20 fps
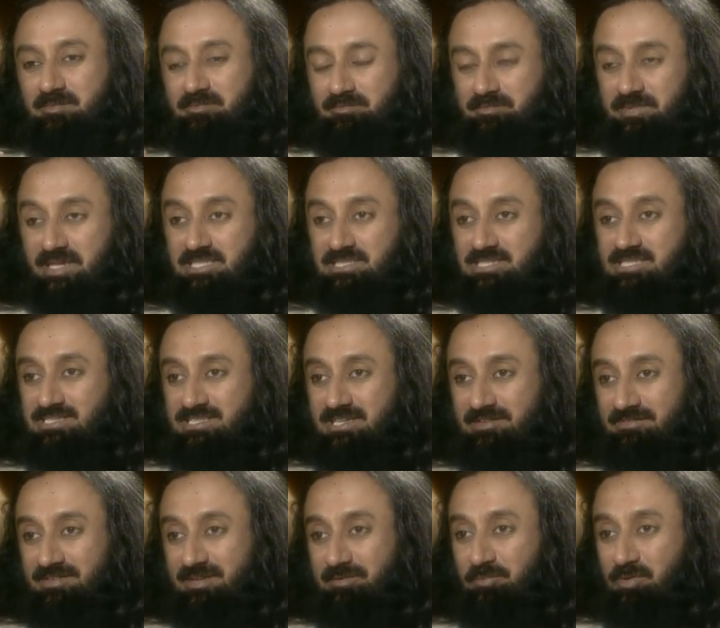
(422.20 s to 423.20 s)
patients
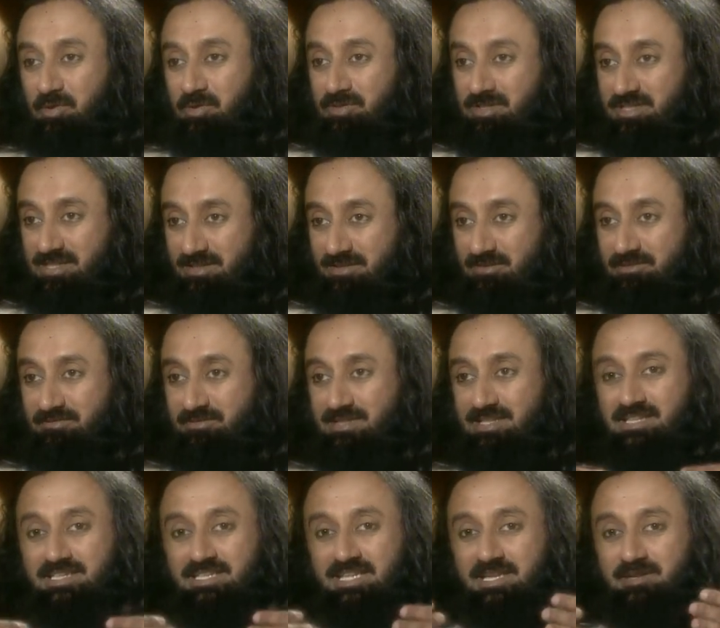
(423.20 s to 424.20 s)
have reported, you know, when
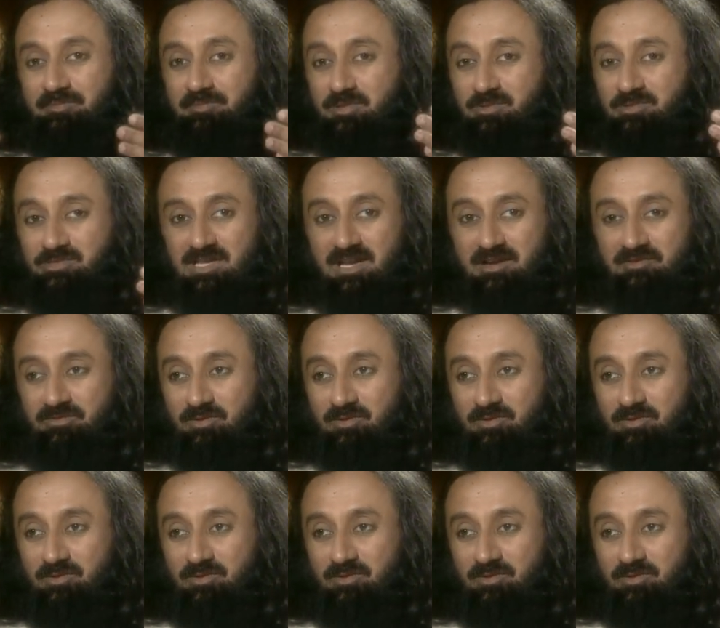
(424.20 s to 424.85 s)
they take Prozac